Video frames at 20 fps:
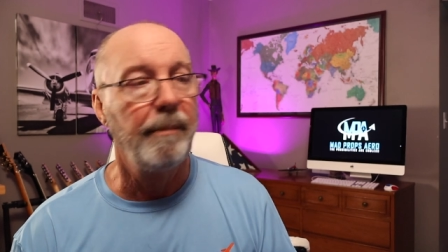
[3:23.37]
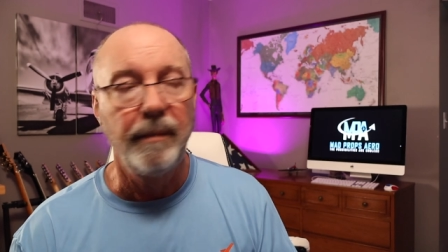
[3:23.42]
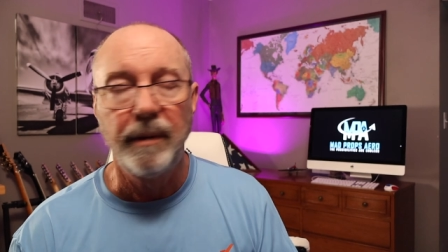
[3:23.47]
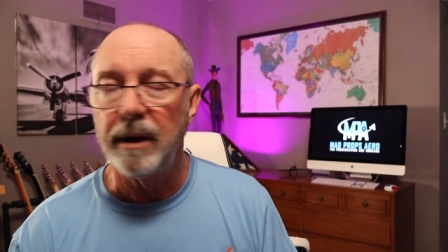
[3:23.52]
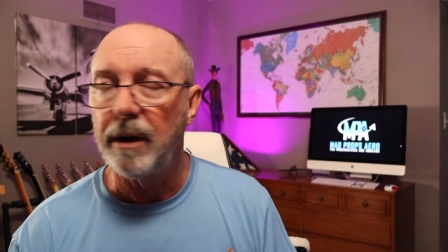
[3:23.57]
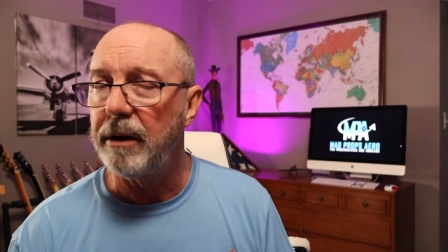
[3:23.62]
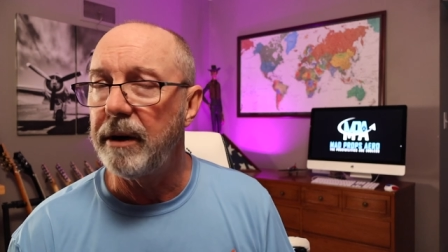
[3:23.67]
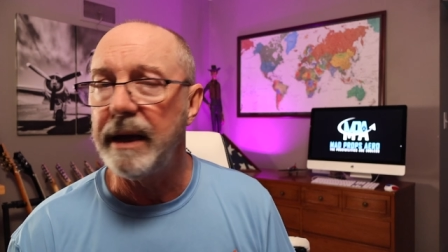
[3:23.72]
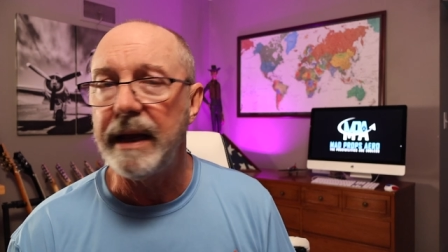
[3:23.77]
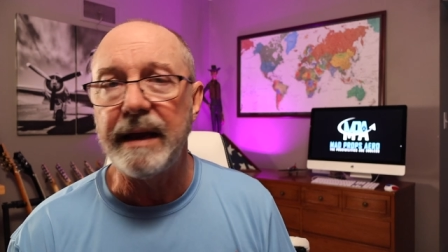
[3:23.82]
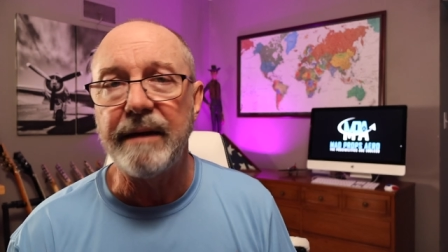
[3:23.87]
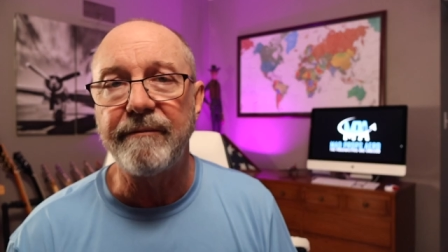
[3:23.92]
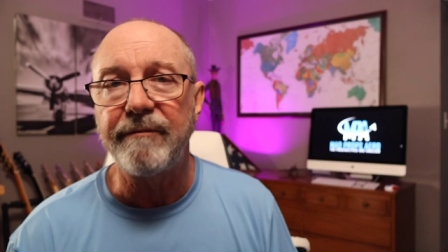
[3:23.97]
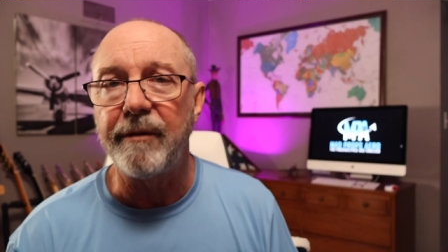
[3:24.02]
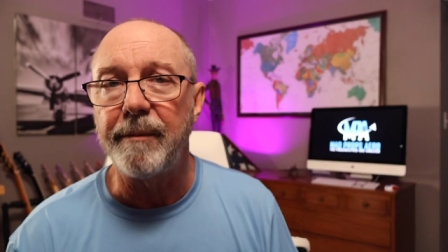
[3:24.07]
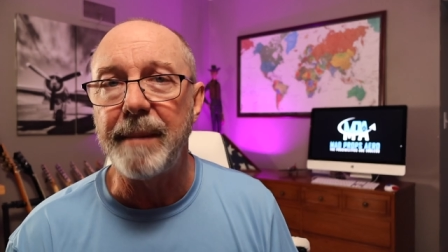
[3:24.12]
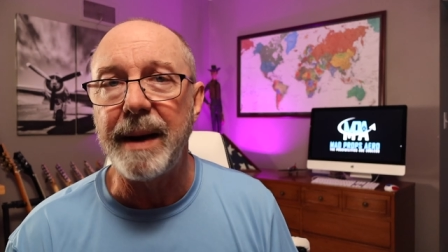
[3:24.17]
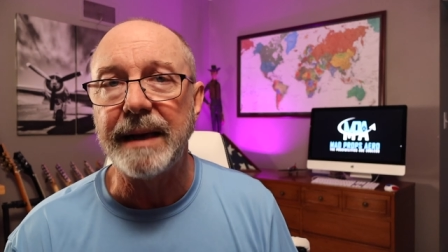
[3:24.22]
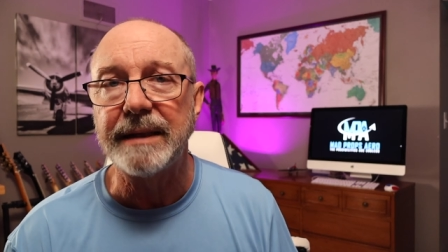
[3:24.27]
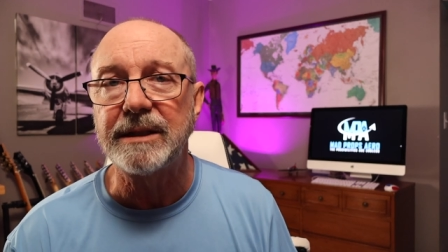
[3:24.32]
learning
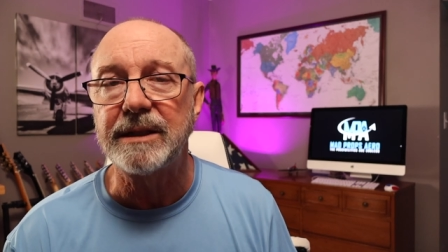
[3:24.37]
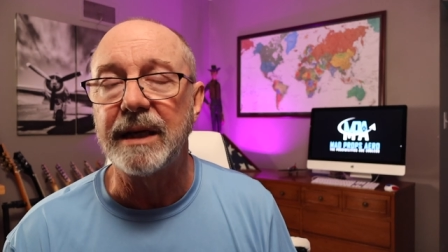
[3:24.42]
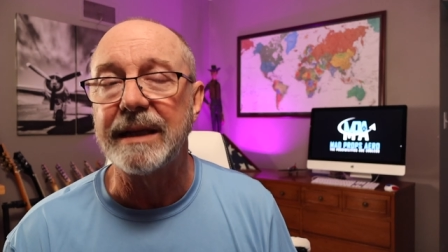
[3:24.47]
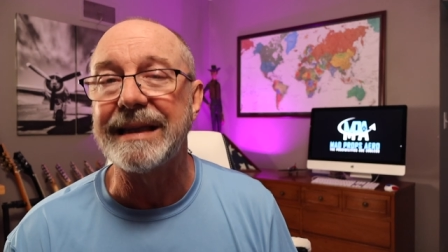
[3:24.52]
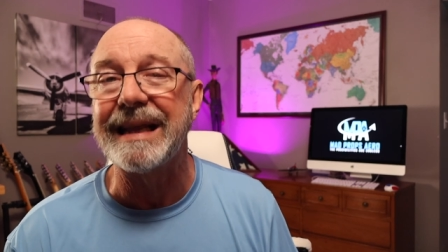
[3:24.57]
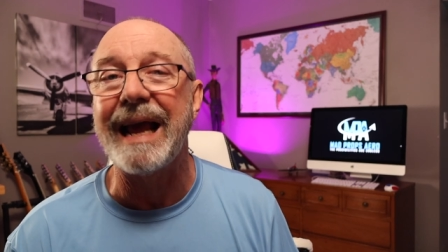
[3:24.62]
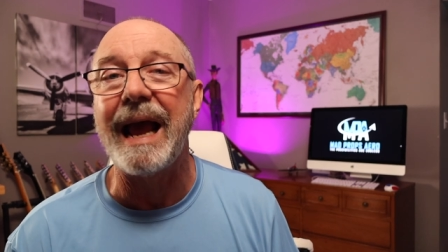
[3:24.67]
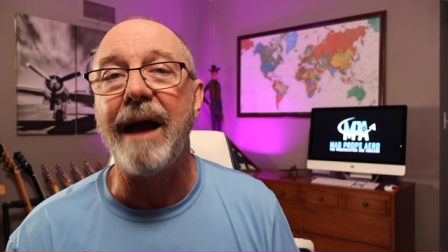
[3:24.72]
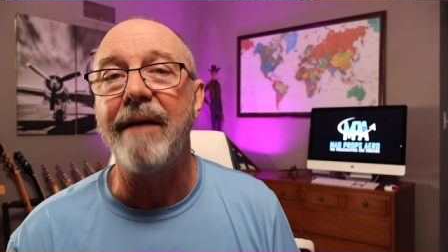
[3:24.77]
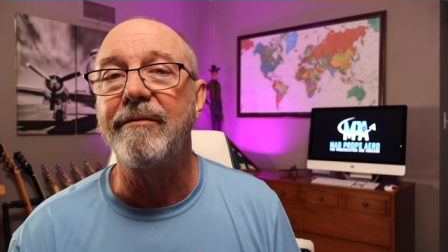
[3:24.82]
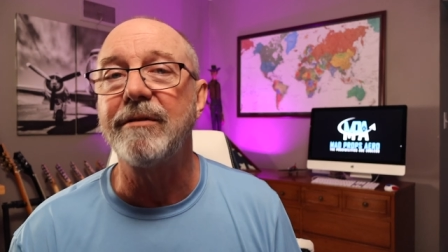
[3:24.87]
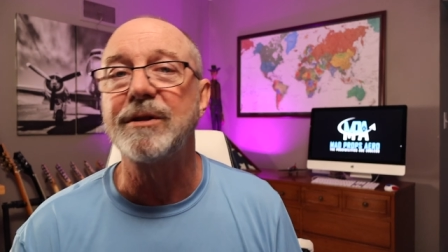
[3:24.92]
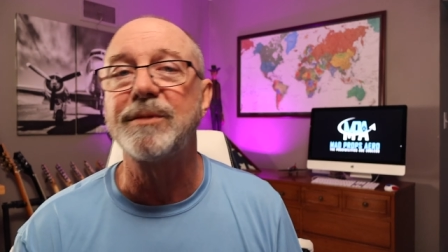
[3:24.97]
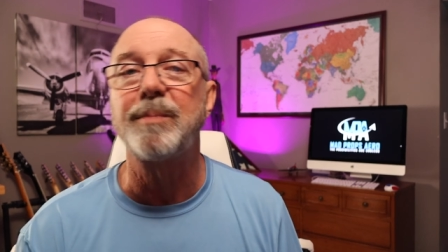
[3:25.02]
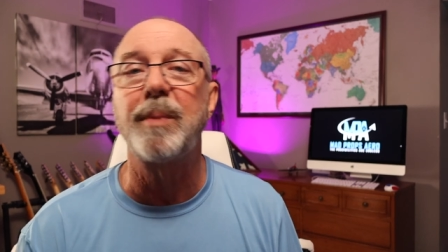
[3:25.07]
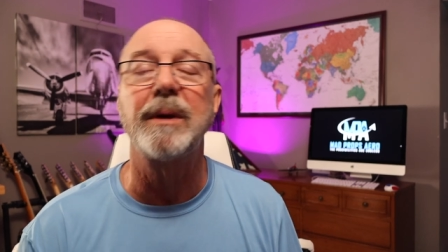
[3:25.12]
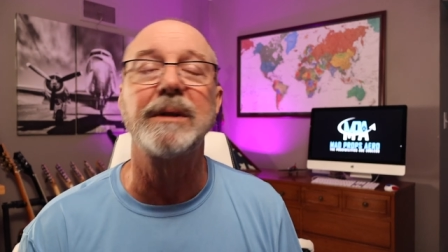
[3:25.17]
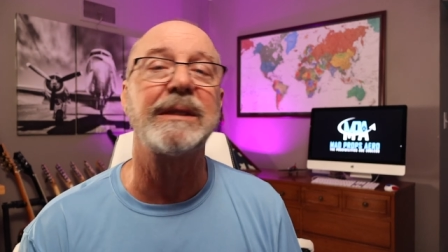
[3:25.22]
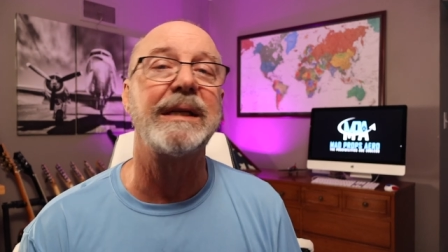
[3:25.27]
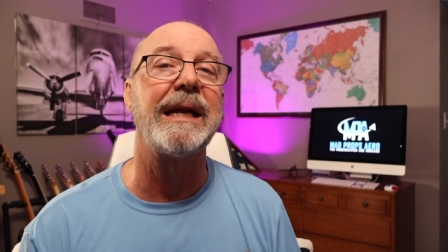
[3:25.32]
information that the
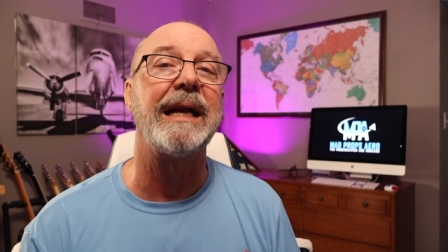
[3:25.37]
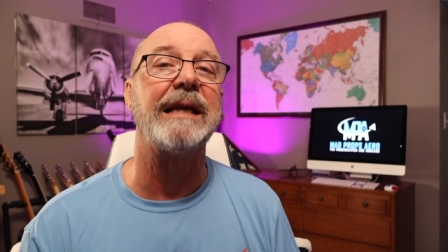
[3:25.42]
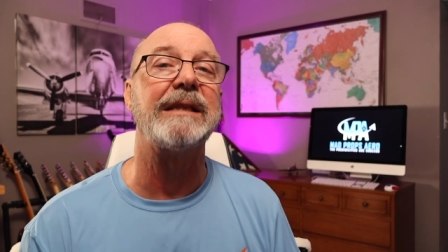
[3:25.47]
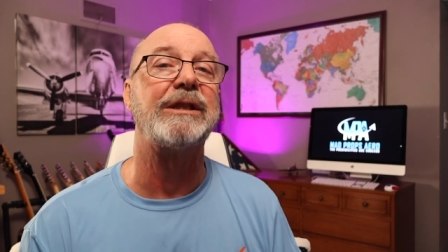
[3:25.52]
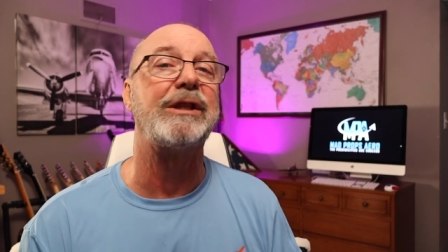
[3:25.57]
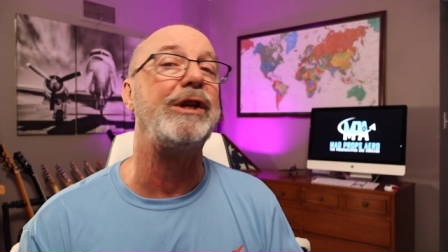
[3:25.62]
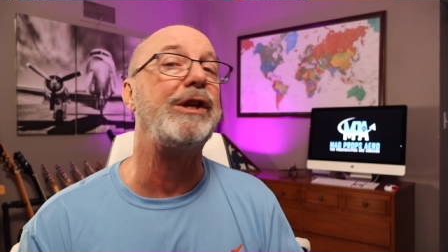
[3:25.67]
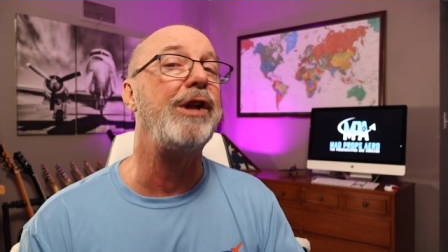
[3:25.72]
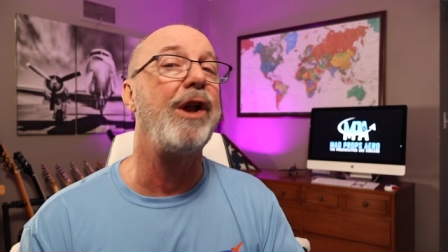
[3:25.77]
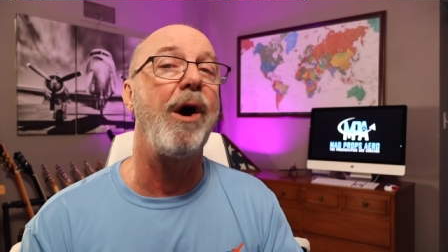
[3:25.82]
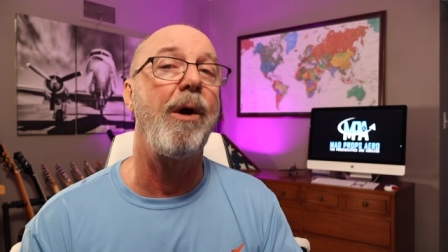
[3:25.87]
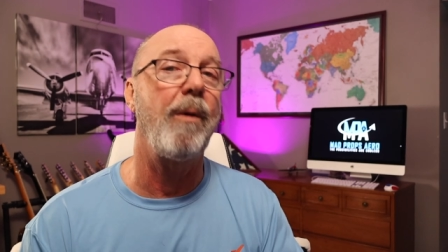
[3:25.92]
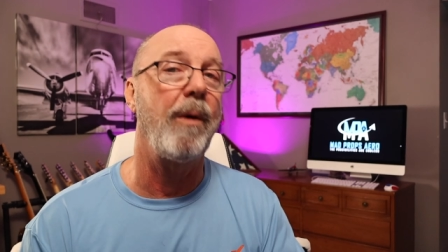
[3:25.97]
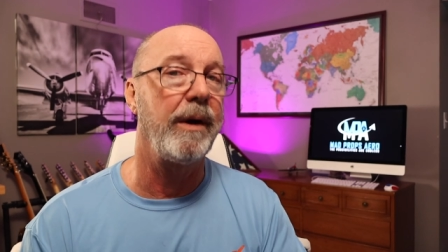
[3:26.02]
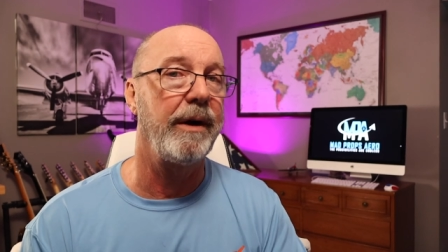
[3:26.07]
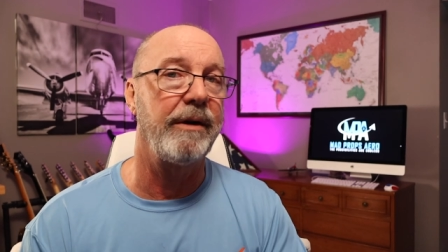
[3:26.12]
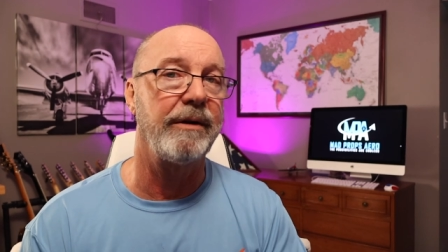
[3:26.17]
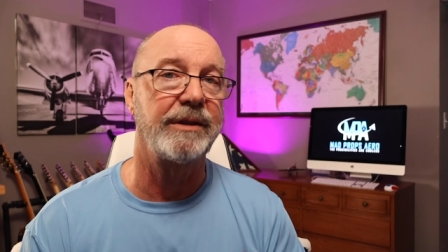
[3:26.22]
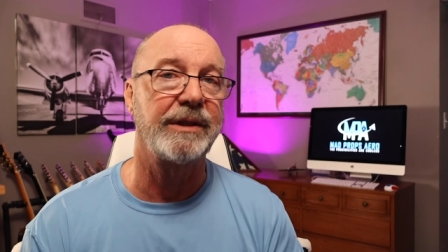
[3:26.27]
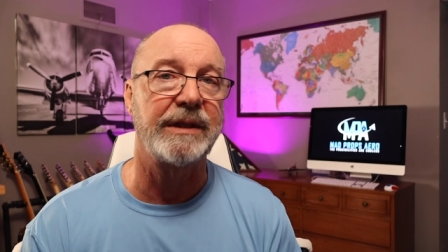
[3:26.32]
average person has no
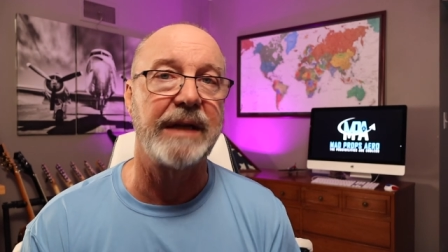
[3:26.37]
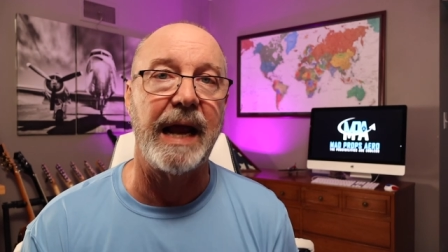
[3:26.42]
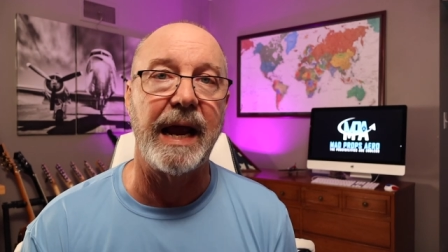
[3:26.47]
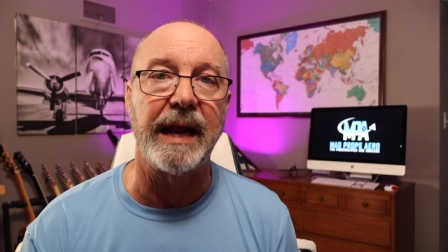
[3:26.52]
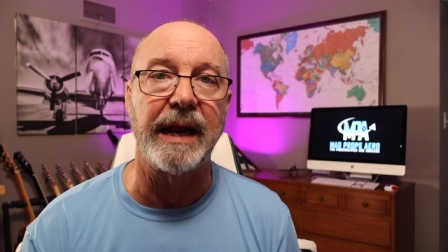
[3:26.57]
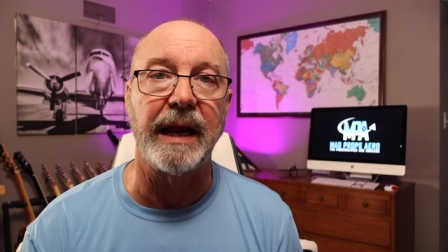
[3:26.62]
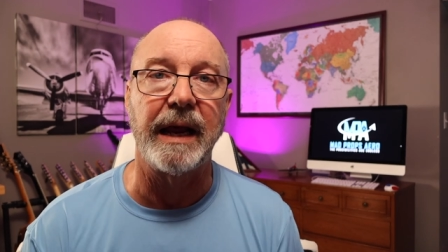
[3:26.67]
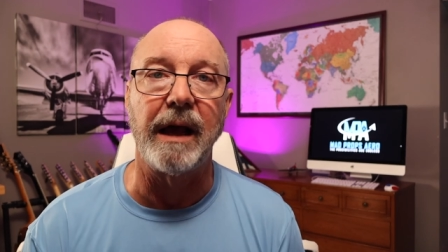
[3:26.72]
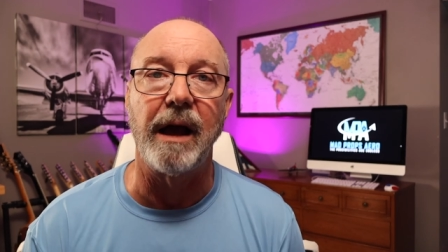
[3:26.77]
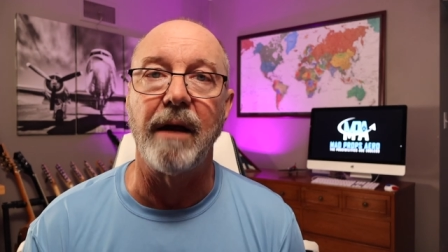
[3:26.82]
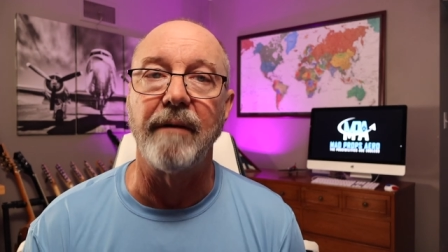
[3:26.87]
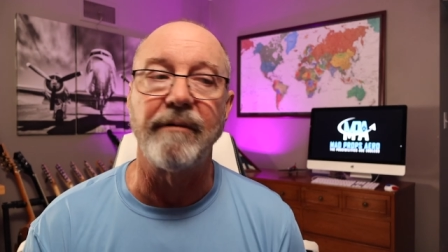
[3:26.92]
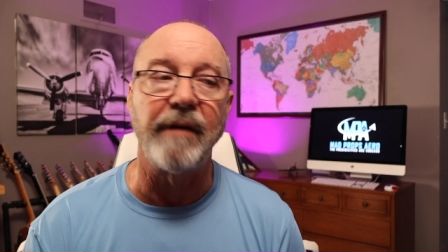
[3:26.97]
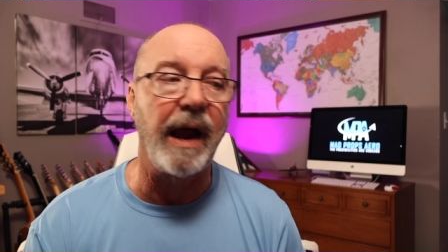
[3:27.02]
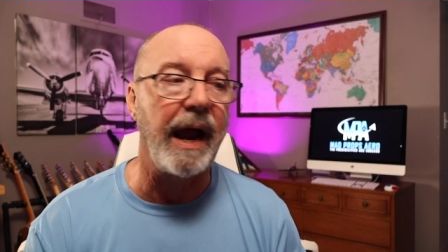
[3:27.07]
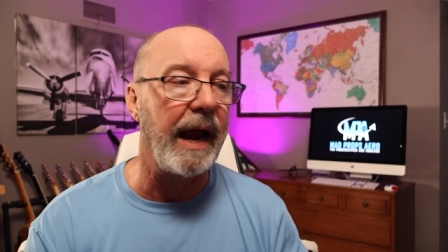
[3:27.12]
understanding of